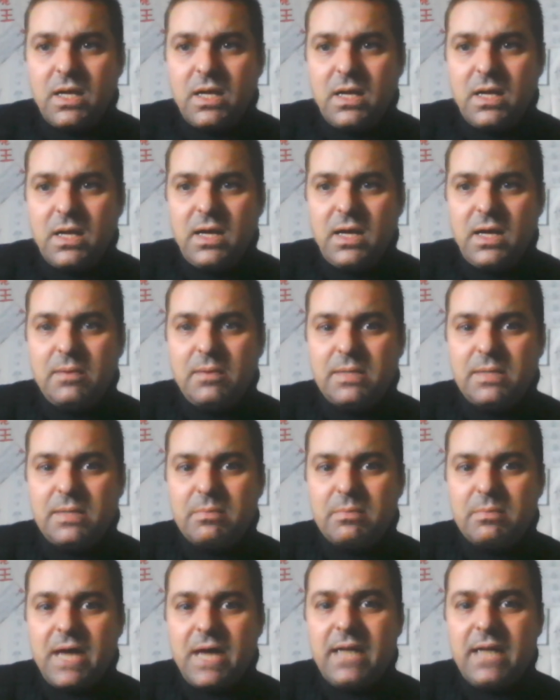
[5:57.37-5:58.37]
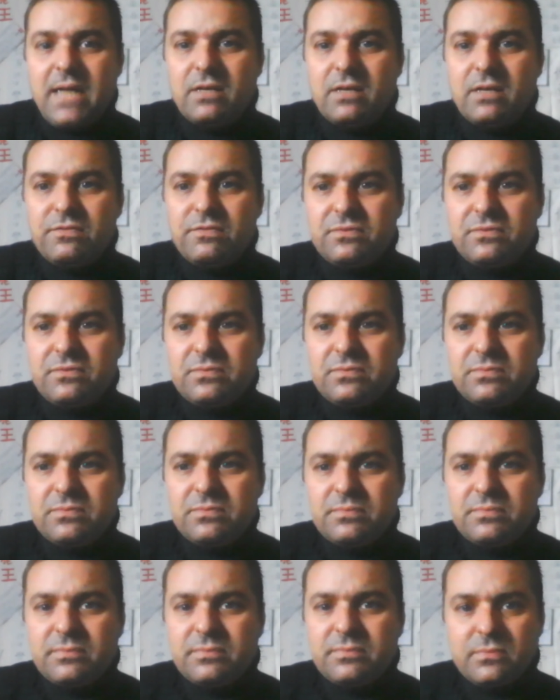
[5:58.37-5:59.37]
of some kind of
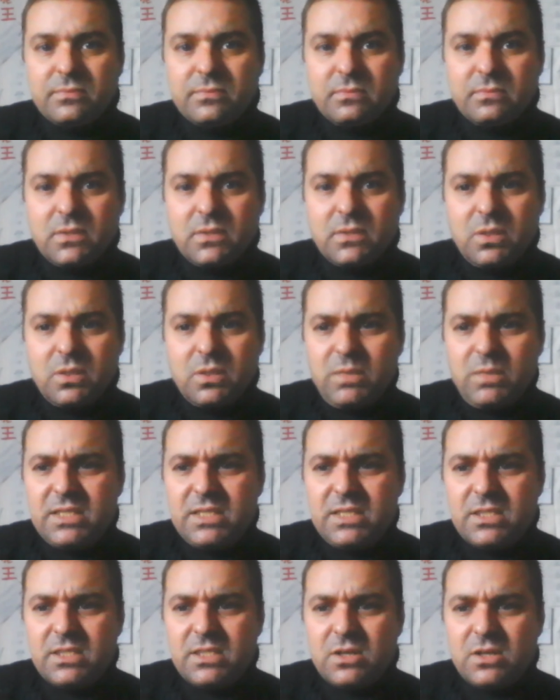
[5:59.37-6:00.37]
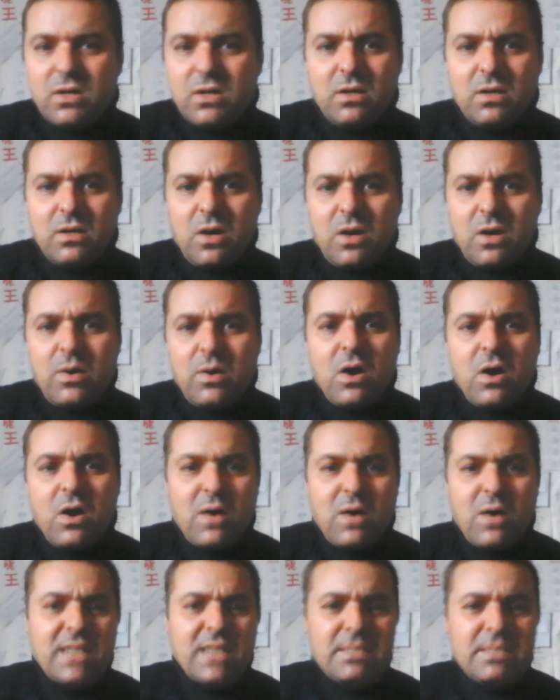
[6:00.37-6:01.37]
witches or
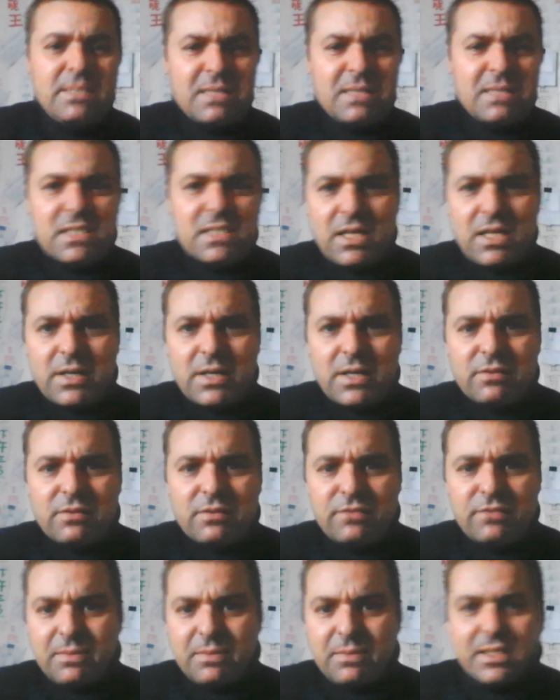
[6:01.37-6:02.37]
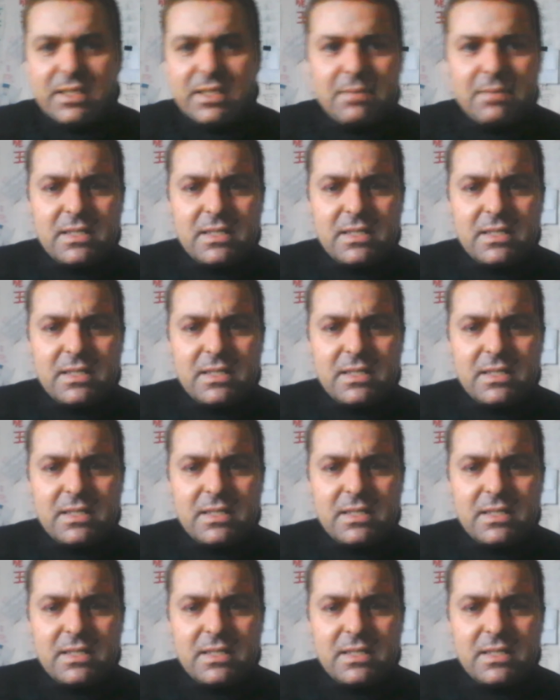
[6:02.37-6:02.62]
are demons. I don't know, female demons.